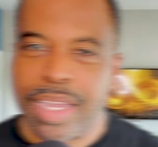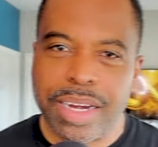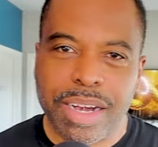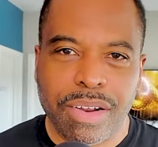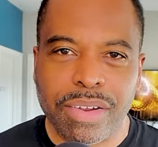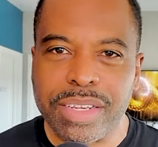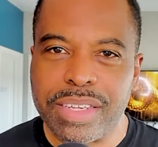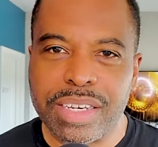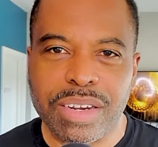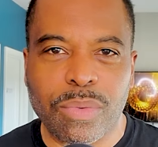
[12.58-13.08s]
you
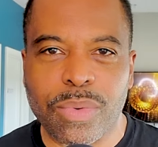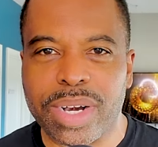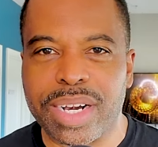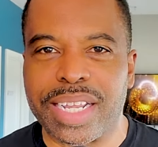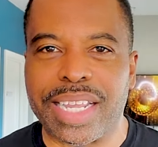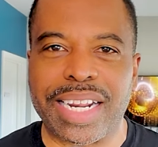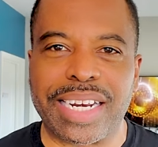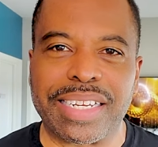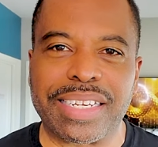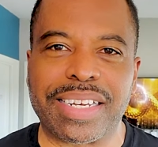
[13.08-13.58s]
know, he still wanted
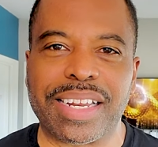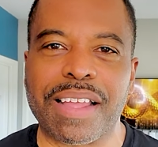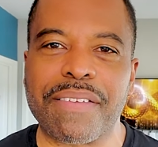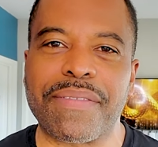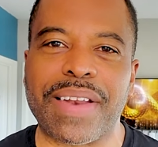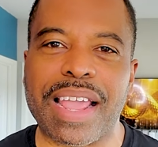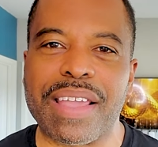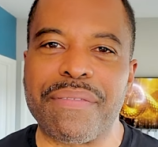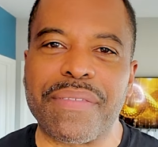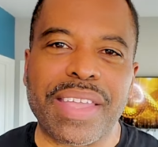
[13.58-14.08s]
to get his
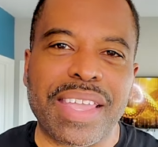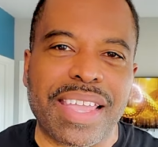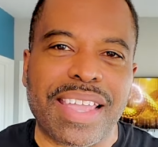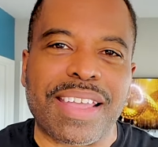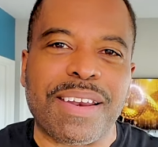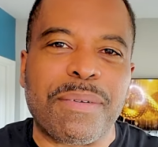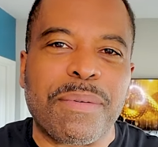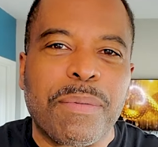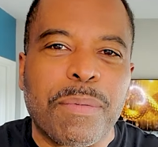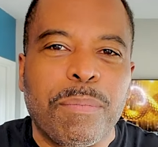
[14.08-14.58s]
love life
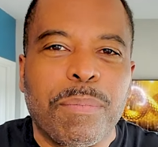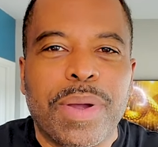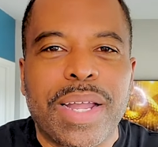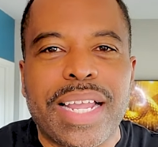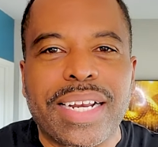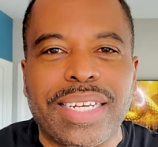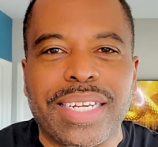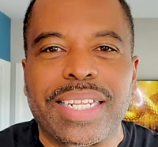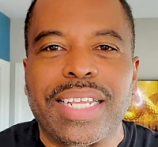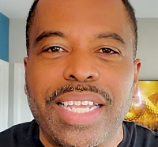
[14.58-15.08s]
in,
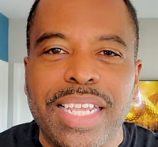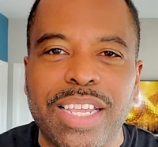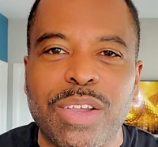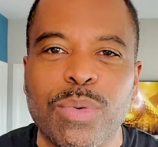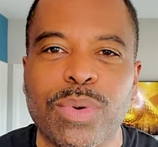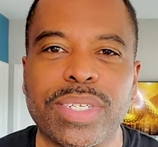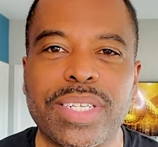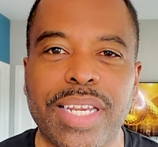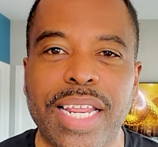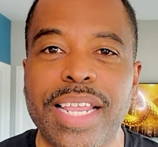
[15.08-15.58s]
but
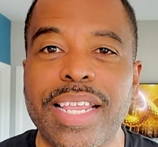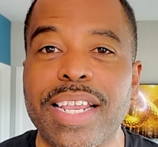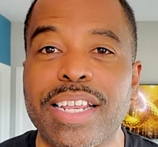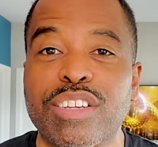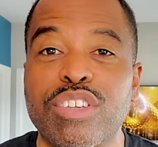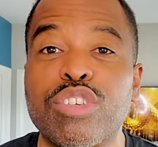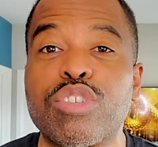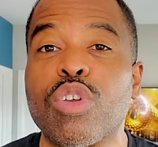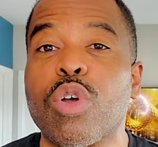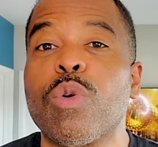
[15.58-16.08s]
he was
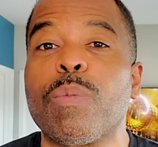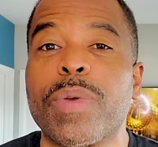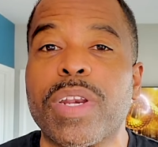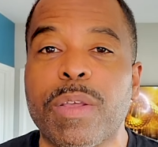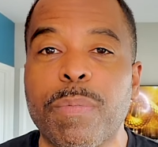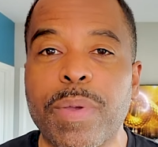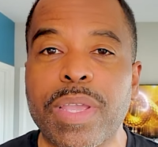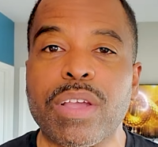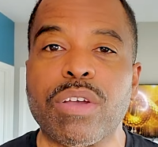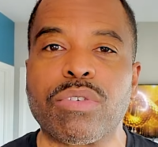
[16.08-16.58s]
taking so
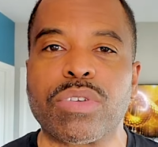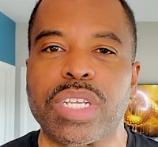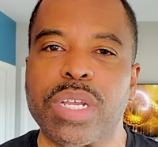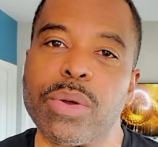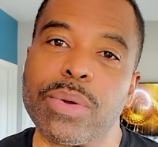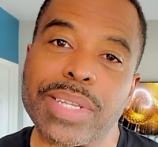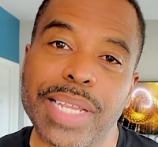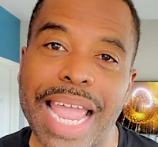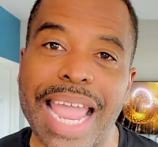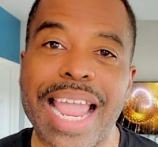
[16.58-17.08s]
many pills,
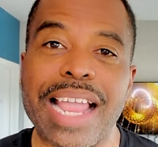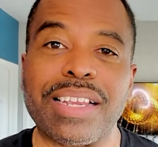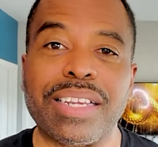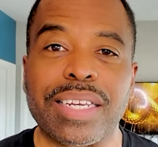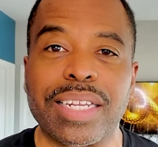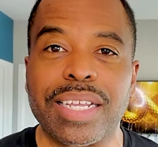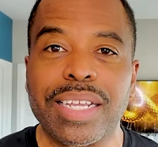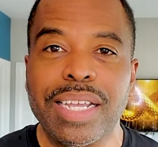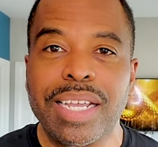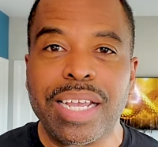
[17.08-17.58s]
it was
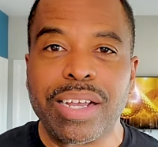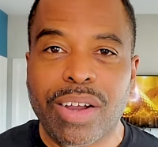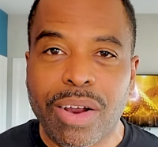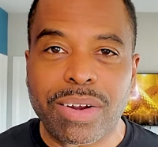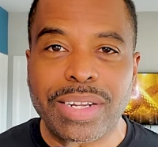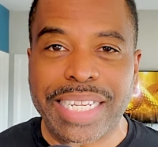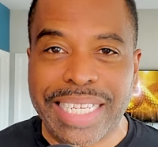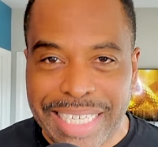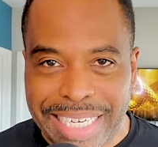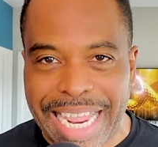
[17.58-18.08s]
actually
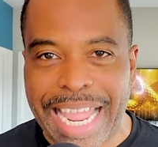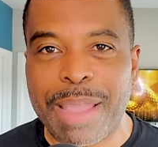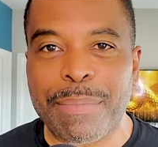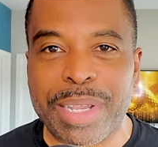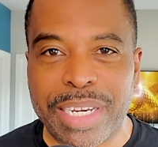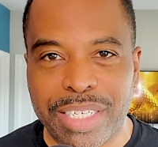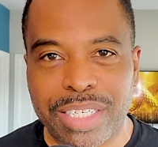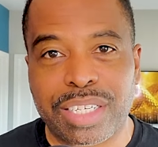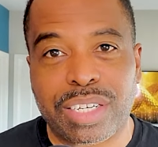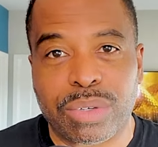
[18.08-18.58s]
causing damage